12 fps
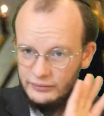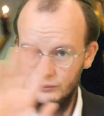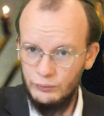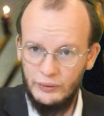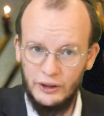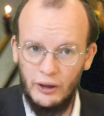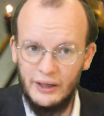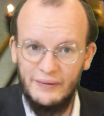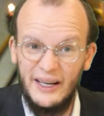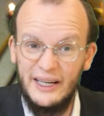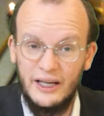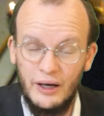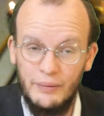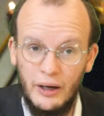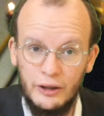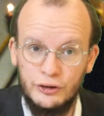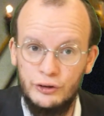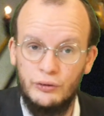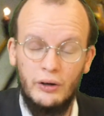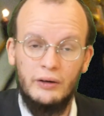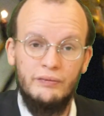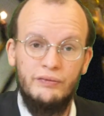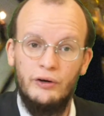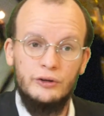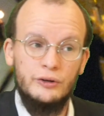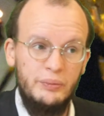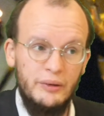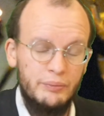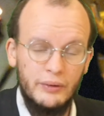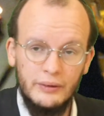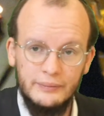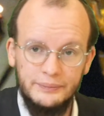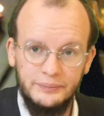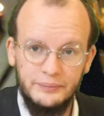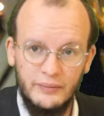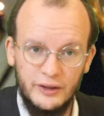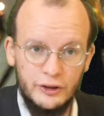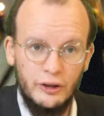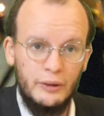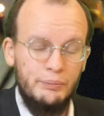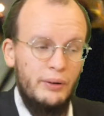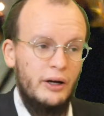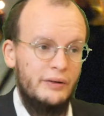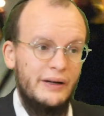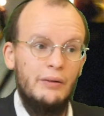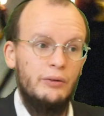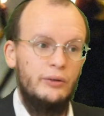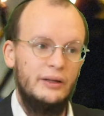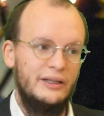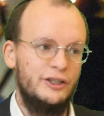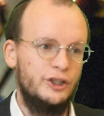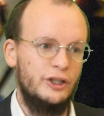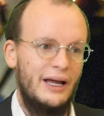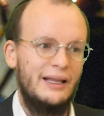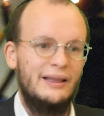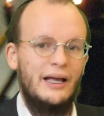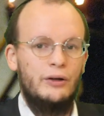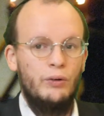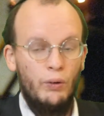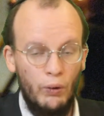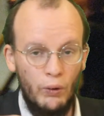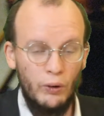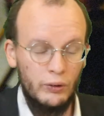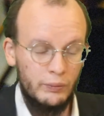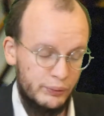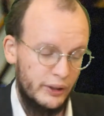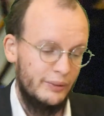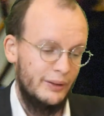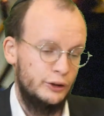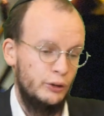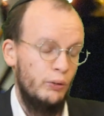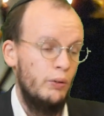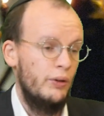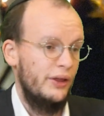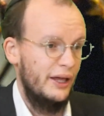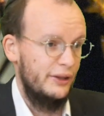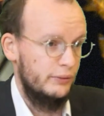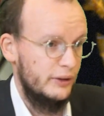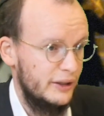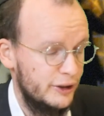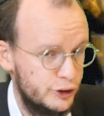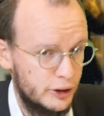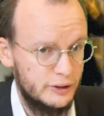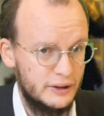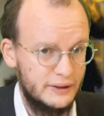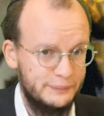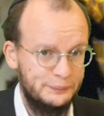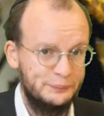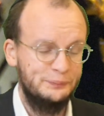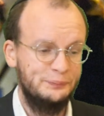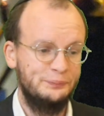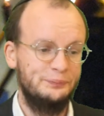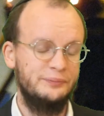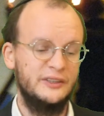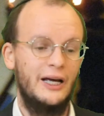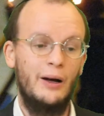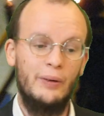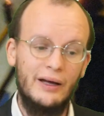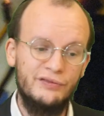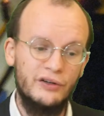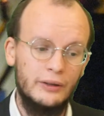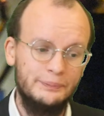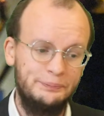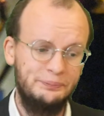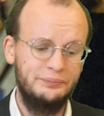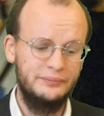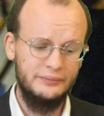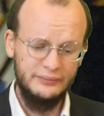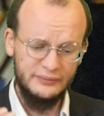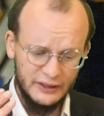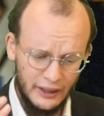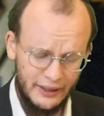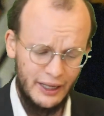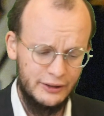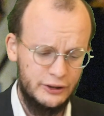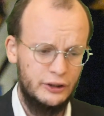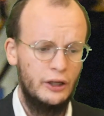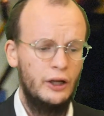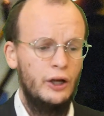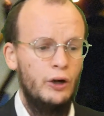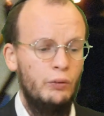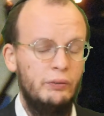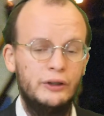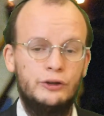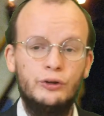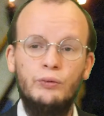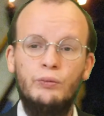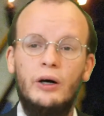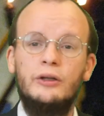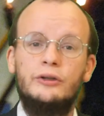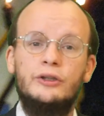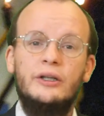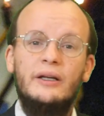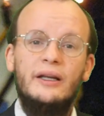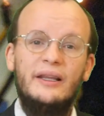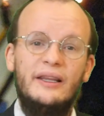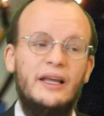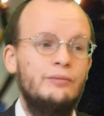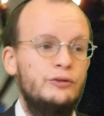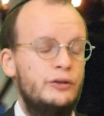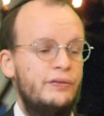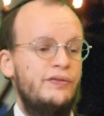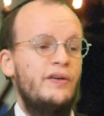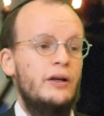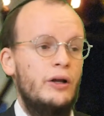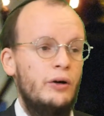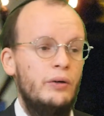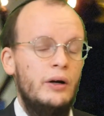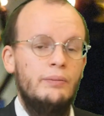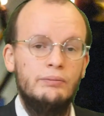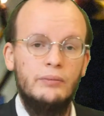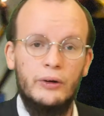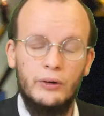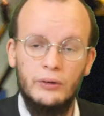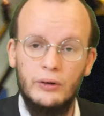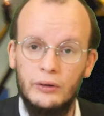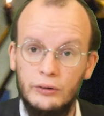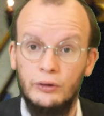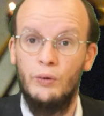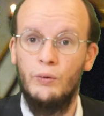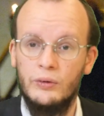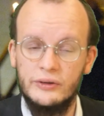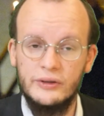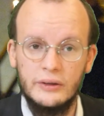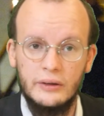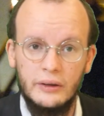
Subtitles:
We don't have any command to convert people. It's not part of our religion, unlike pretty much all the other religions. However, yes, we do want them to follow moral laws,